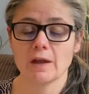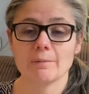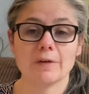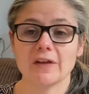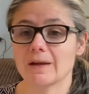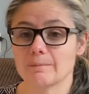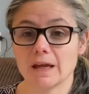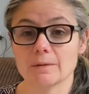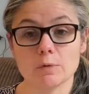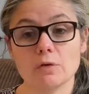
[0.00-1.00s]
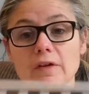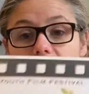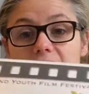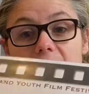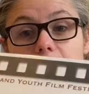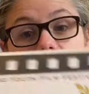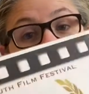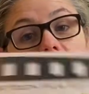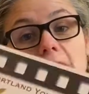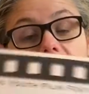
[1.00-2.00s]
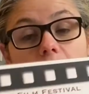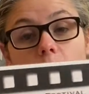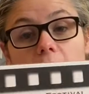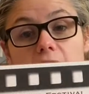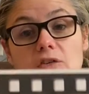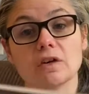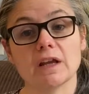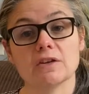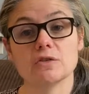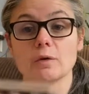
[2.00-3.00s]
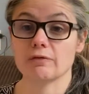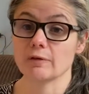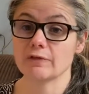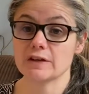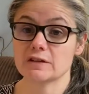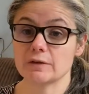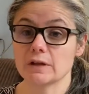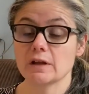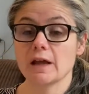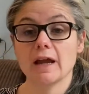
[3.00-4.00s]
But they had made a movie and they submitted it and they were entered into a film festival